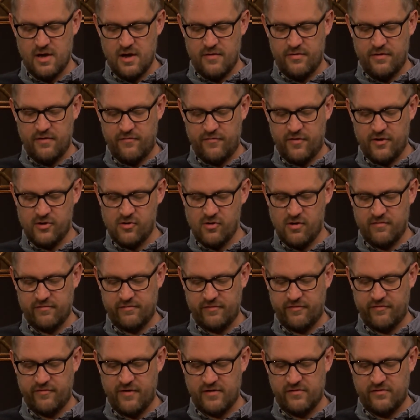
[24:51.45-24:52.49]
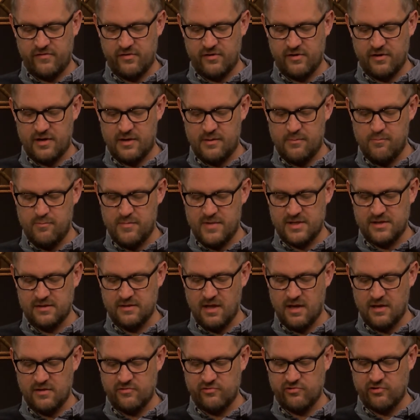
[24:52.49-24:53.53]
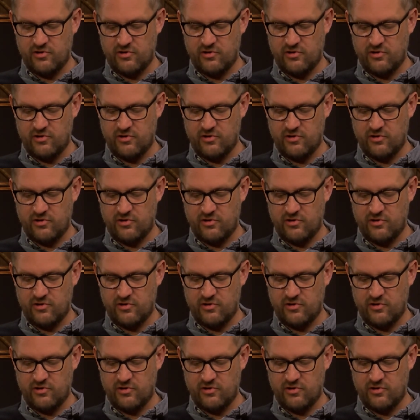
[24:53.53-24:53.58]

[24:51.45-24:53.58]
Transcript: the figure of a fencer in mid-lunge